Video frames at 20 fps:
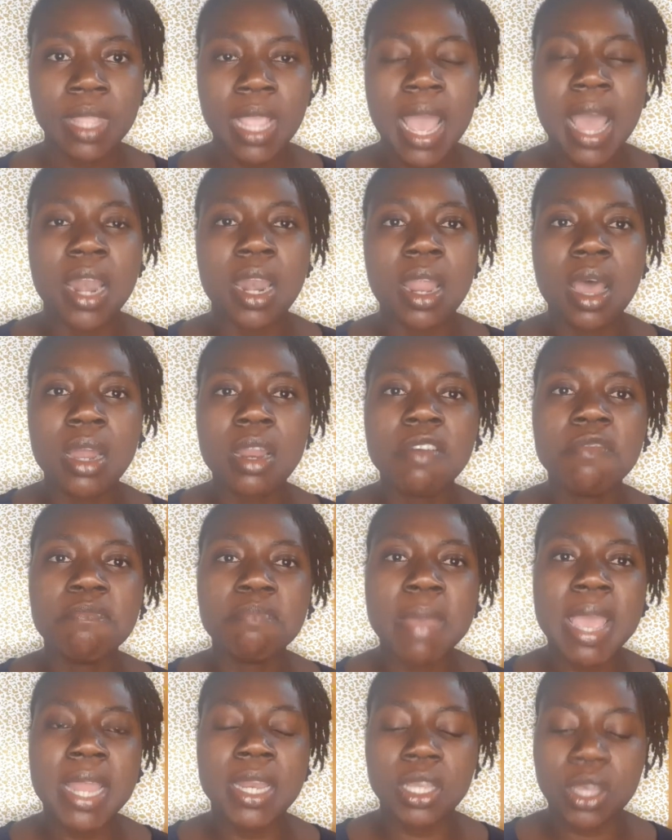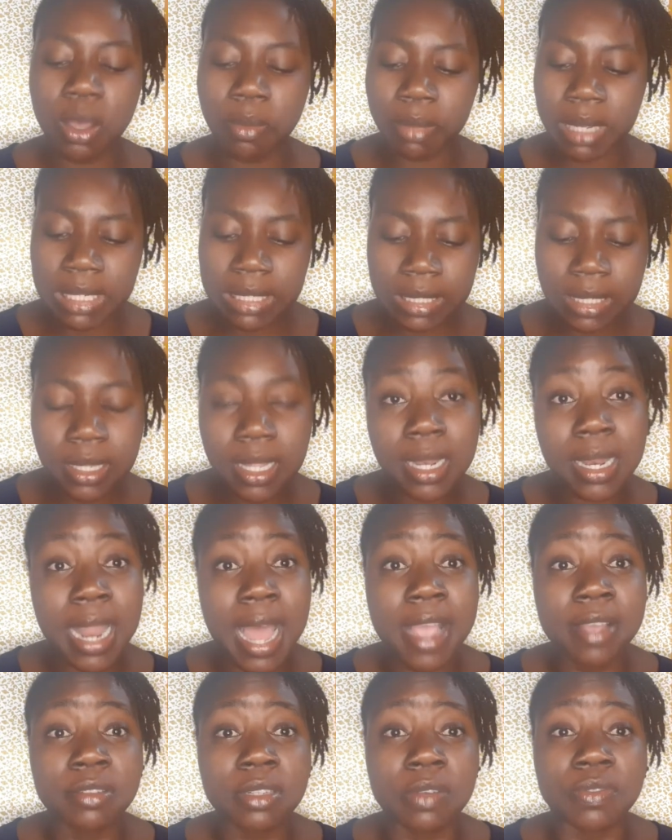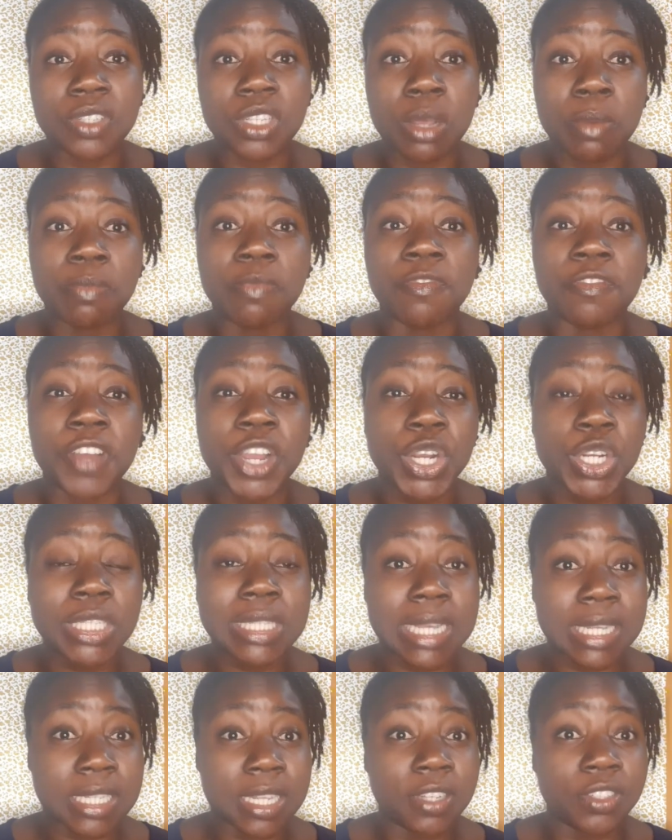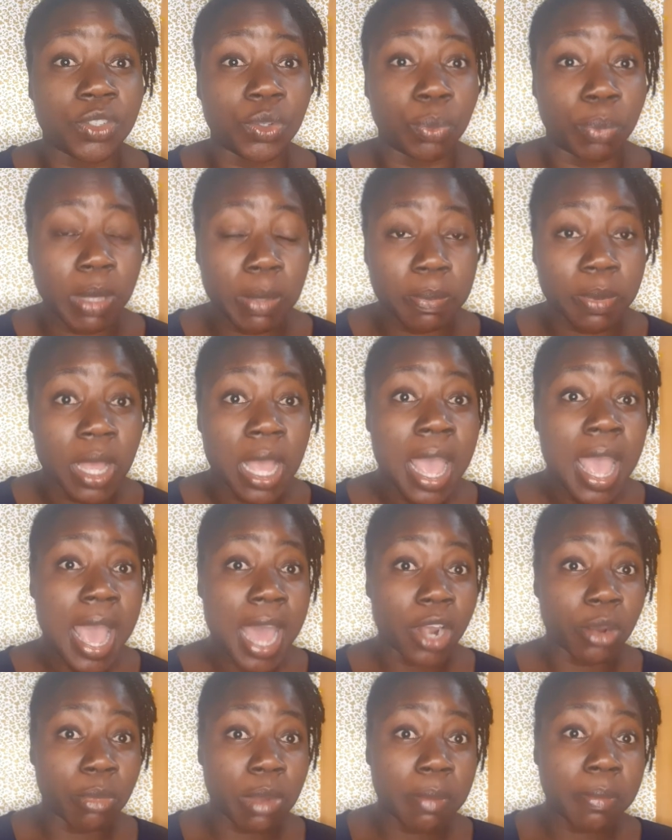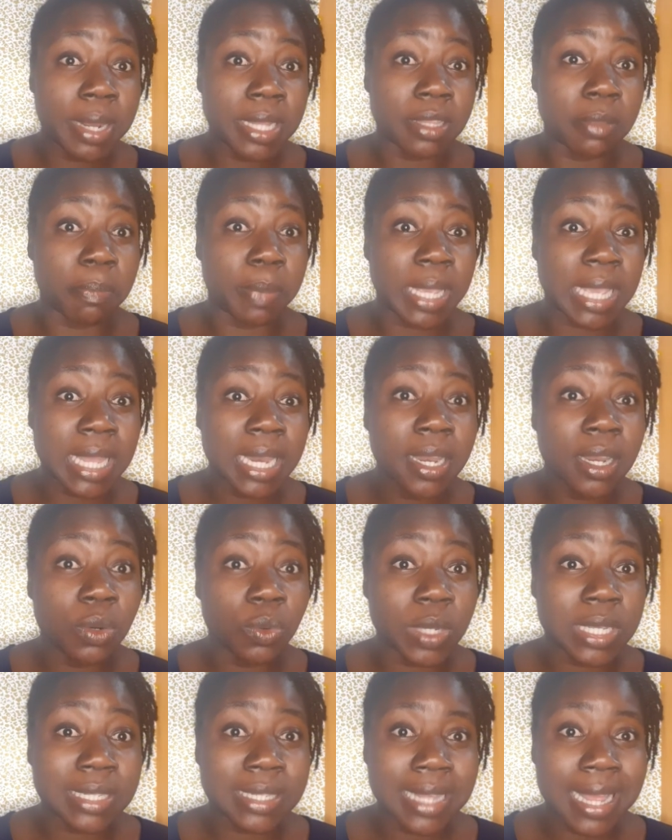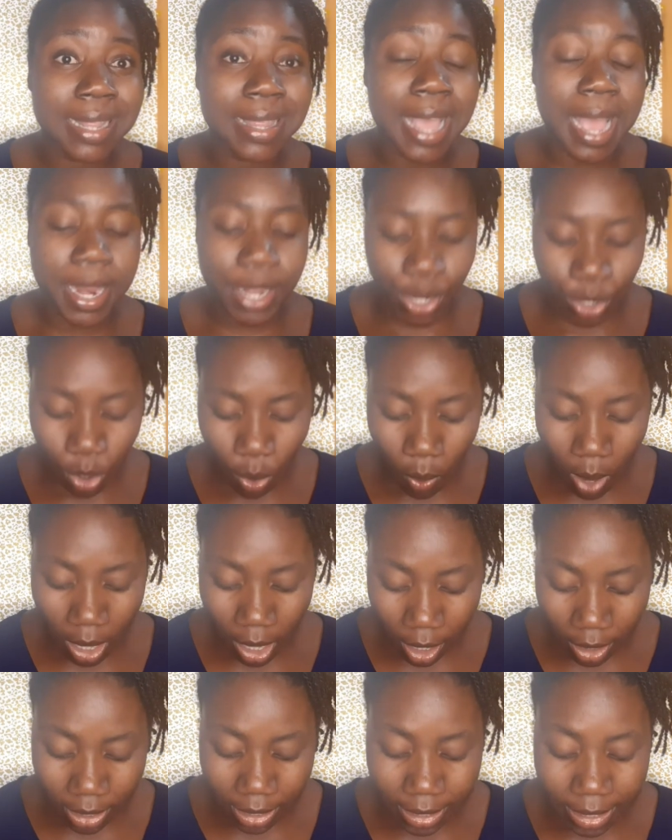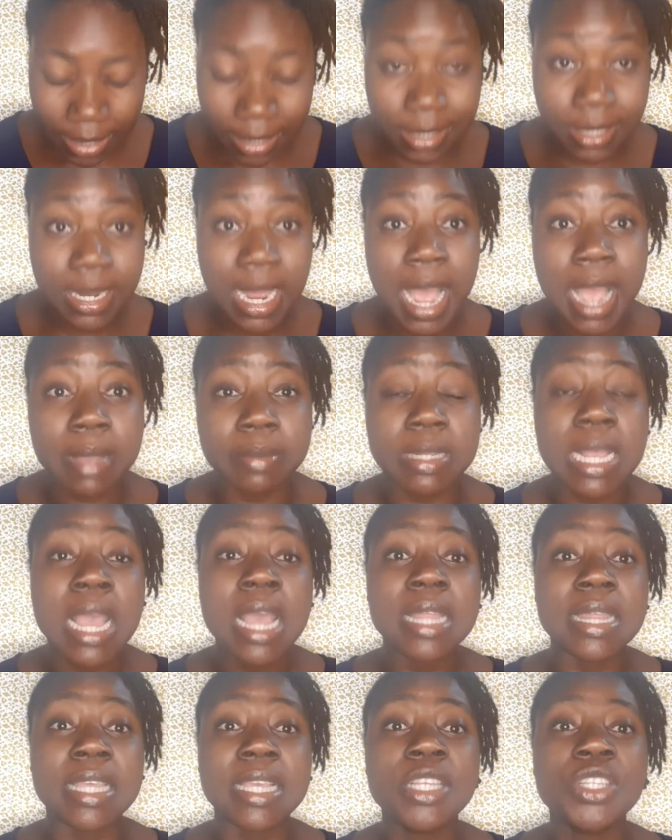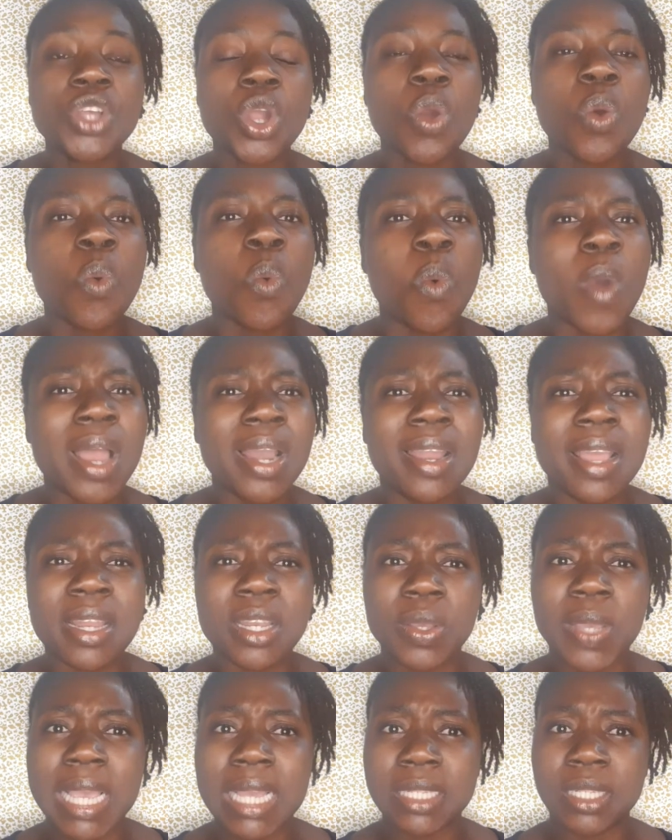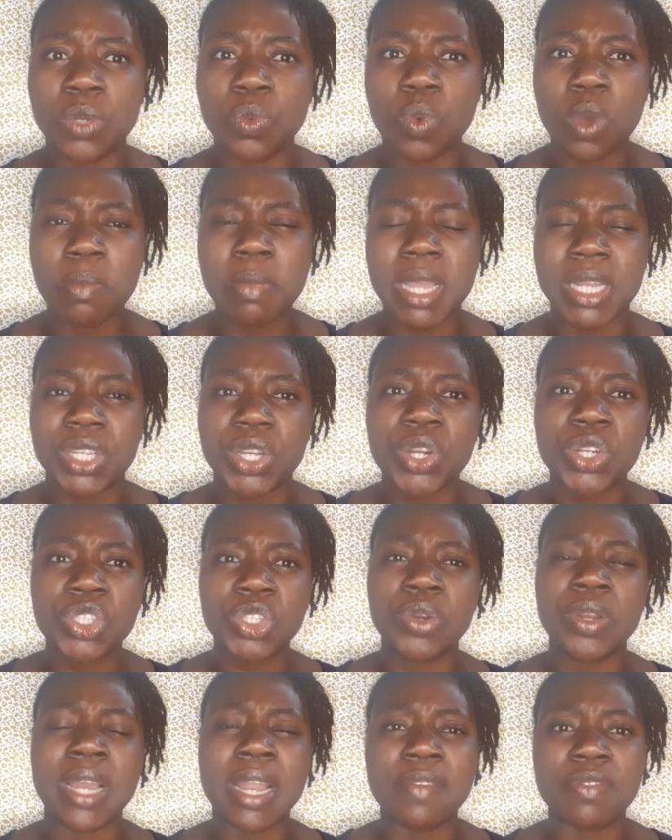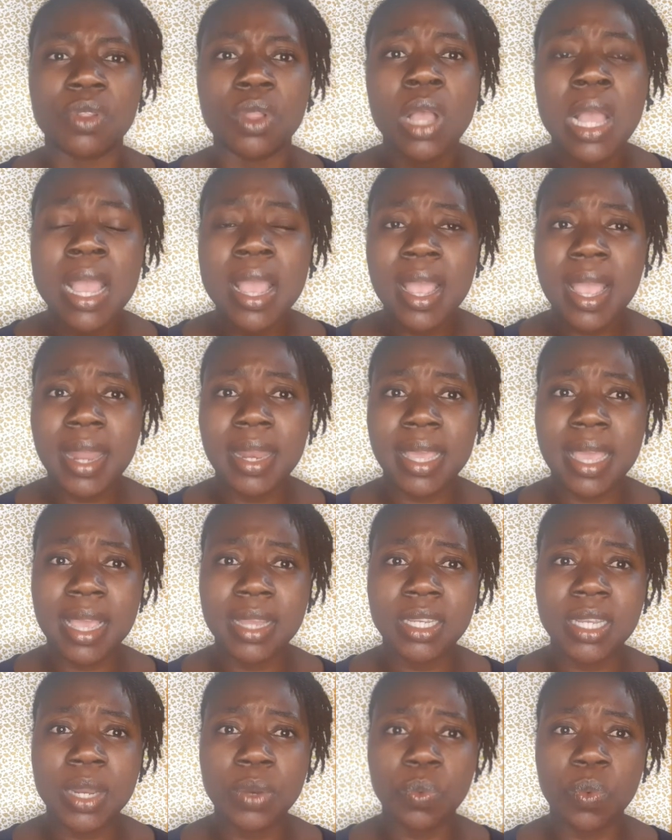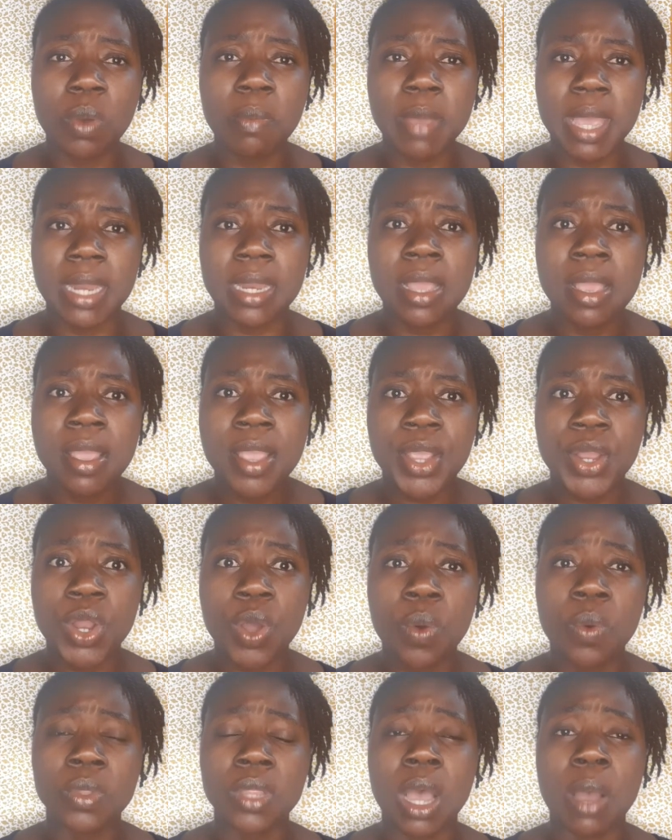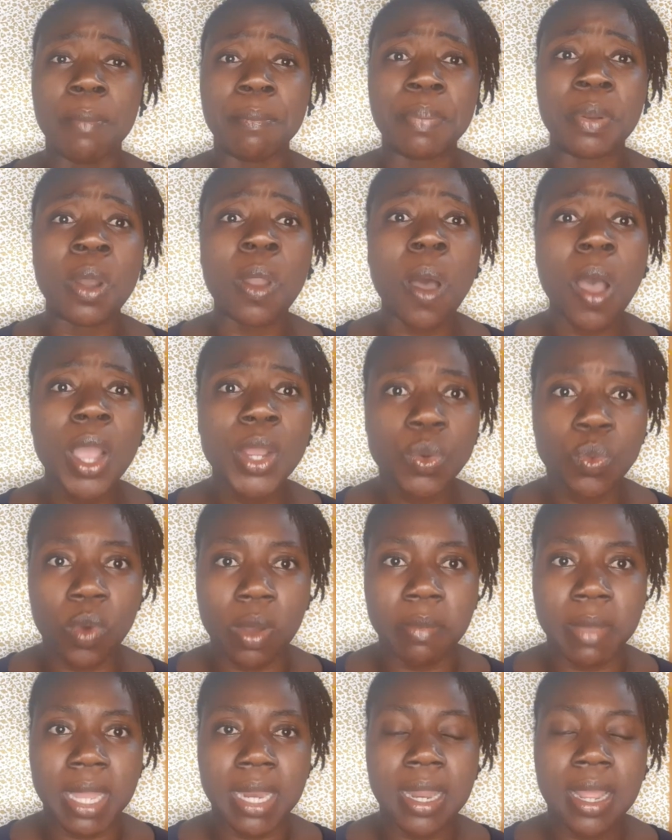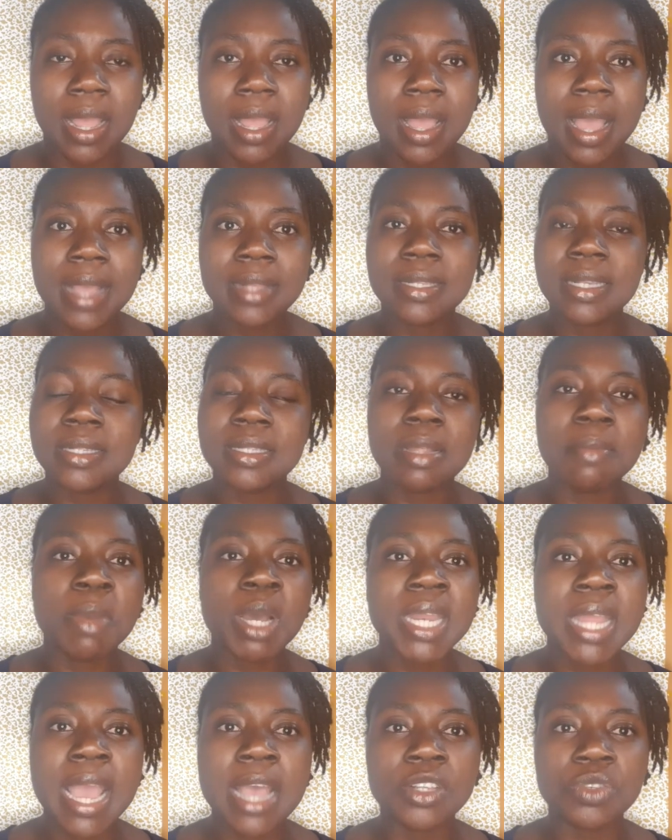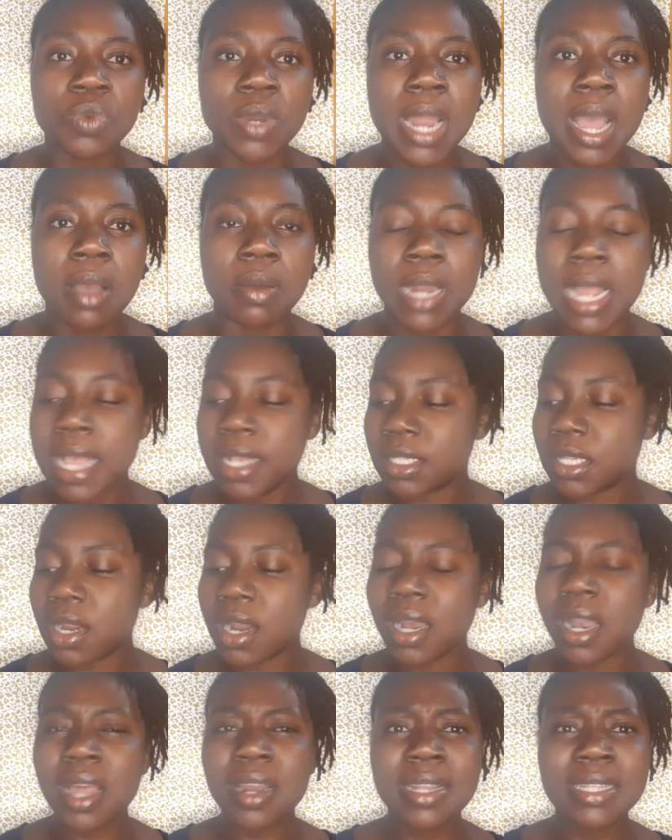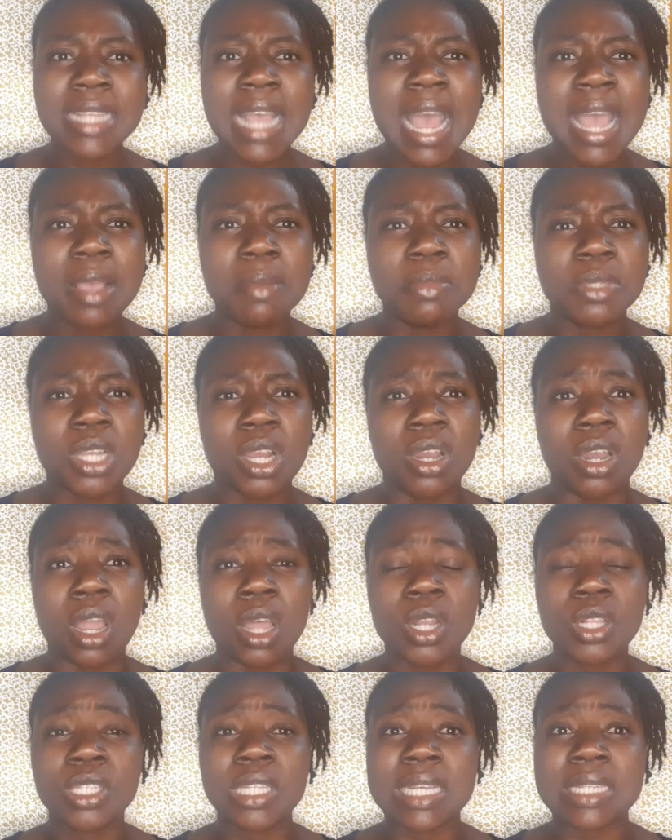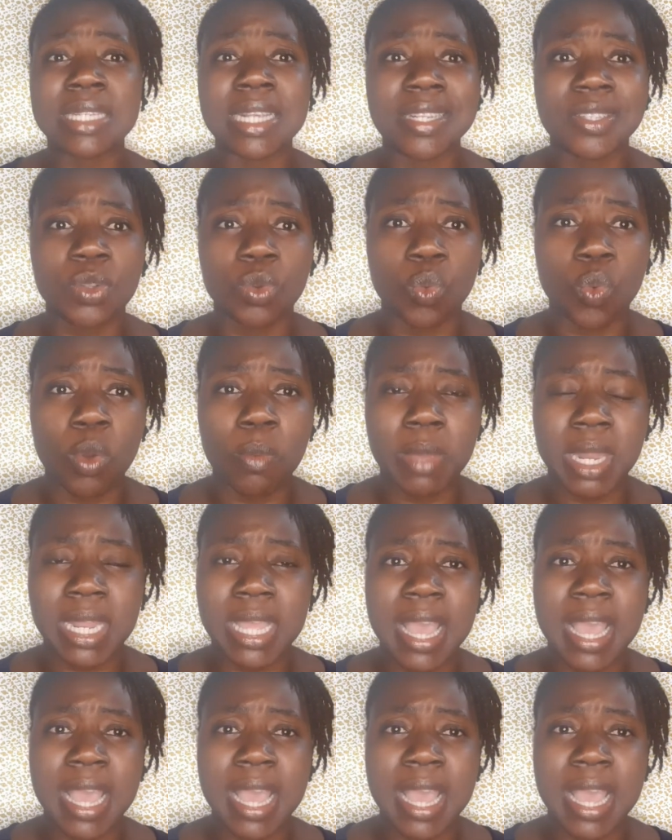A lot of men come into the lives of some very successful people. And remember, at the beginning, we said that, a lot of these times, these are well-educated women, tertiary level educated women, employed women. And says the money has run out. So a lot of times, there are a lot of successful women.